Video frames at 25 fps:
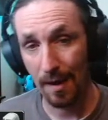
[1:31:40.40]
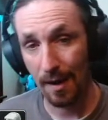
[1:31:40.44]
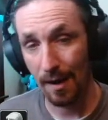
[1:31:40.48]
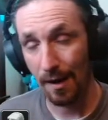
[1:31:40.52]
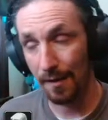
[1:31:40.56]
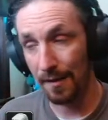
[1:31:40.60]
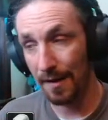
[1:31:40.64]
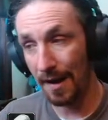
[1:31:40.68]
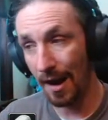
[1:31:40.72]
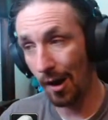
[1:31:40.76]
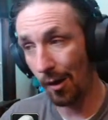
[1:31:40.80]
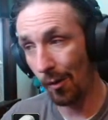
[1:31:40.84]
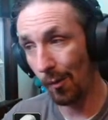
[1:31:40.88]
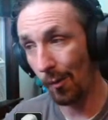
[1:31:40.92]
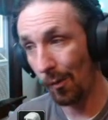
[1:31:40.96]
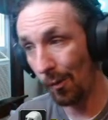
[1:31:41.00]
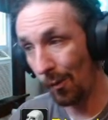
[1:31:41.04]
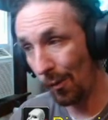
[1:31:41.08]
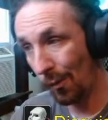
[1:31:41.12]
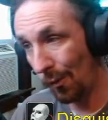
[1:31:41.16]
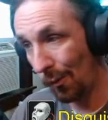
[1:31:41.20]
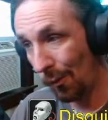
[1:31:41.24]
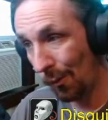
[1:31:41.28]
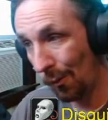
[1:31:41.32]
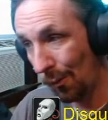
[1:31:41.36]
Now,
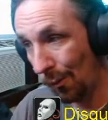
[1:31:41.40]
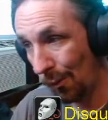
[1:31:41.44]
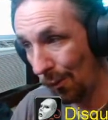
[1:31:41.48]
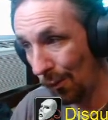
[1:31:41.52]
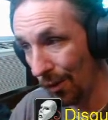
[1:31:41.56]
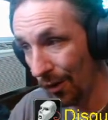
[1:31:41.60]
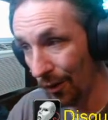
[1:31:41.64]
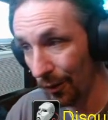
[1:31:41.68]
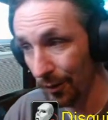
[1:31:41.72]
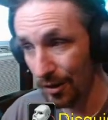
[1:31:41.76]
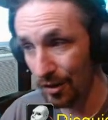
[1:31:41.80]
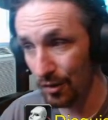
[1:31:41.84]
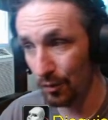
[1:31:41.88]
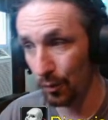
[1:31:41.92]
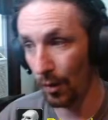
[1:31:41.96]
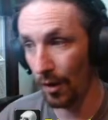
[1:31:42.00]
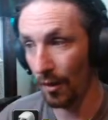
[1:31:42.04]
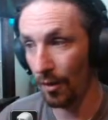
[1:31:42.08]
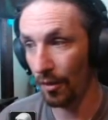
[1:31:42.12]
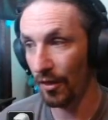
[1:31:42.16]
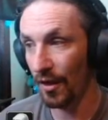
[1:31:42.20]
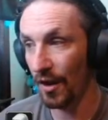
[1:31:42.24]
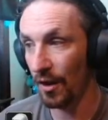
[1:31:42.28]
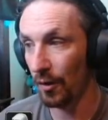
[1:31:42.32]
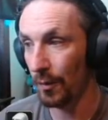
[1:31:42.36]
there is
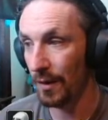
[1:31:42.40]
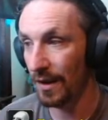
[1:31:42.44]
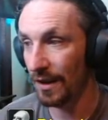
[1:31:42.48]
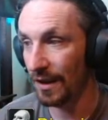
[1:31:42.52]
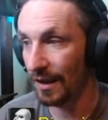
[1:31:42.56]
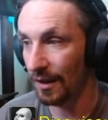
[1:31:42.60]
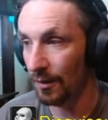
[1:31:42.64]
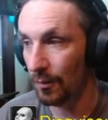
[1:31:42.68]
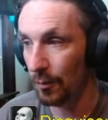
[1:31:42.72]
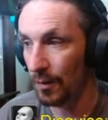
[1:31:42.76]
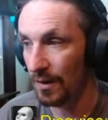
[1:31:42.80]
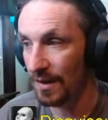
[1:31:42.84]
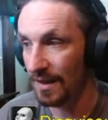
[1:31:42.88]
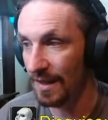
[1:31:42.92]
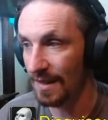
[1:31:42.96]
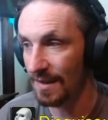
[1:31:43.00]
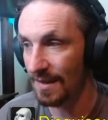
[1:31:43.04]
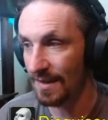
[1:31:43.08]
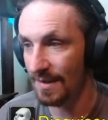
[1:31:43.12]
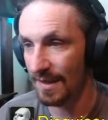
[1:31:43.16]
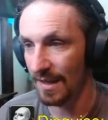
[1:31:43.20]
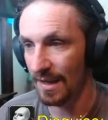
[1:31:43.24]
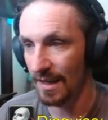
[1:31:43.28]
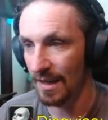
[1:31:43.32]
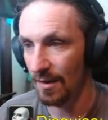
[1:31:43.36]
one thing we did
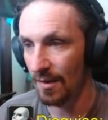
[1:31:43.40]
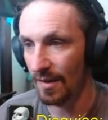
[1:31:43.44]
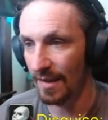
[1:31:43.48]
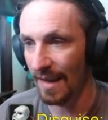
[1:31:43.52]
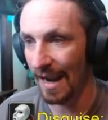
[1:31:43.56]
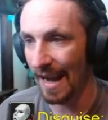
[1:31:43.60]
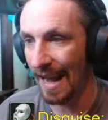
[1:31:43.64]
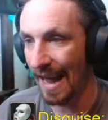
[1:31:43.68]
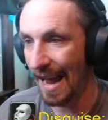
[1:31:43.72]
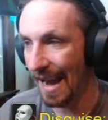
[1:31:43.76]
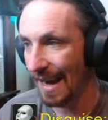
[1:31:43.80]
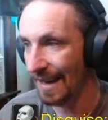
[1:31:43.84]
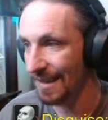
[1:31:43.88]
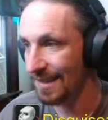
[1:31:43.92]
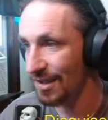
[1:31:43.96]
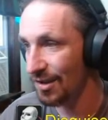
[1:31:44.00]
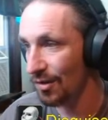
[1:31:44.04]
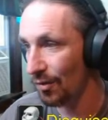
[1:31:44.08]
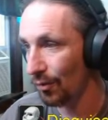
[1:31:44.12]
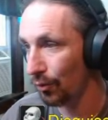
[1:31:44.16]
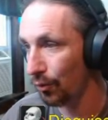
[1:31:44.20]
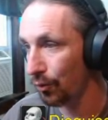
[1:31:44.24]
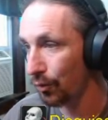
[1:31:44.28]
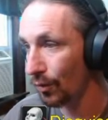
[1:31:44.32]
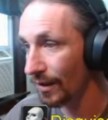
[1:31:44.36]
see that acts as a
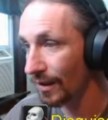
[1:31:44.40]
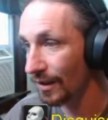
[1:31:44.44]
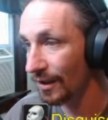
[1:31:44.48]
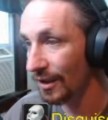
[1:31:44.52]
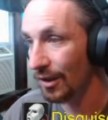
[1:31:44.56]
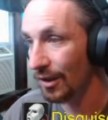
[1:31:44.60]
really